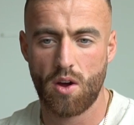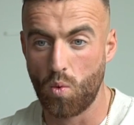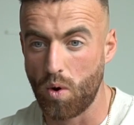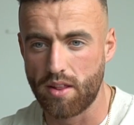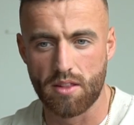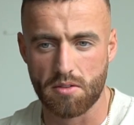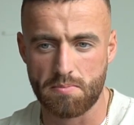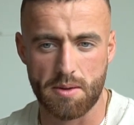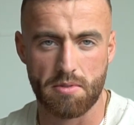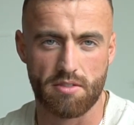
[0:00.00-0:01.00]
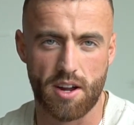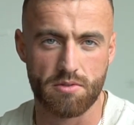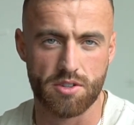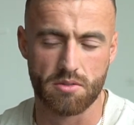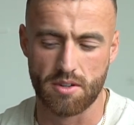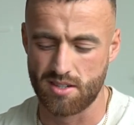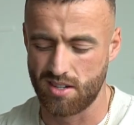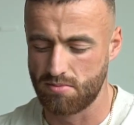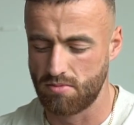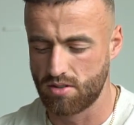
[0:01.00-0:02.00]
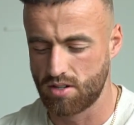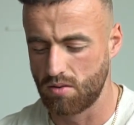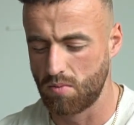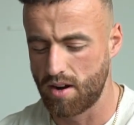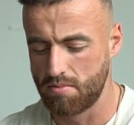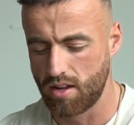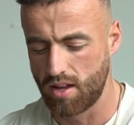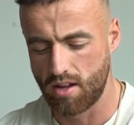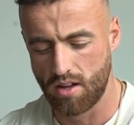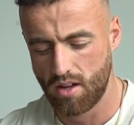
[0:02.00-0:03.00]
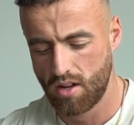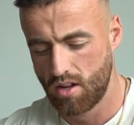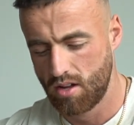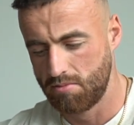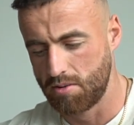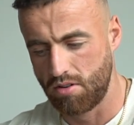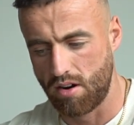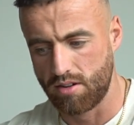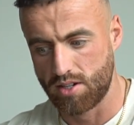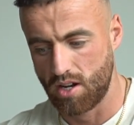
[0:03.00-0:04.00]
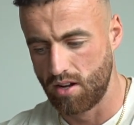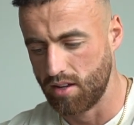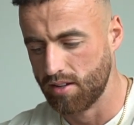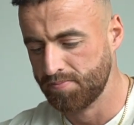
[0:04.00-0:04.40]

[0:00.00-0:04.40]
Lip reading: with the people around you is more so where my priorities lie.